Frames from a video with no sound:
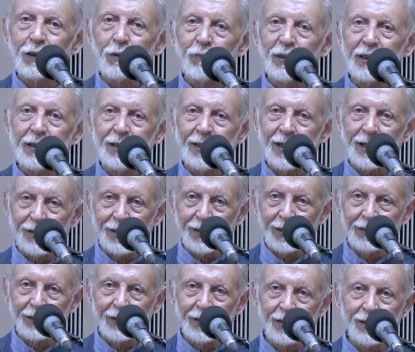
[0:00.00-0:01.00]
But here is
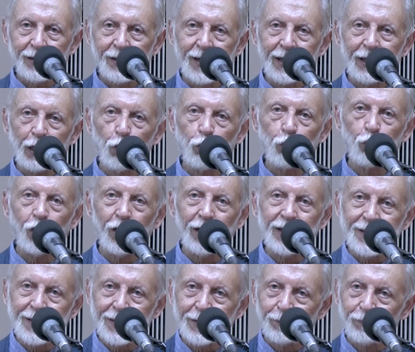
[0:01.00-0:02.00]
a third set of
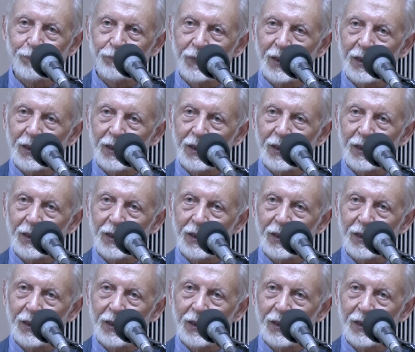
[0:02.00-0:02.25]
voice,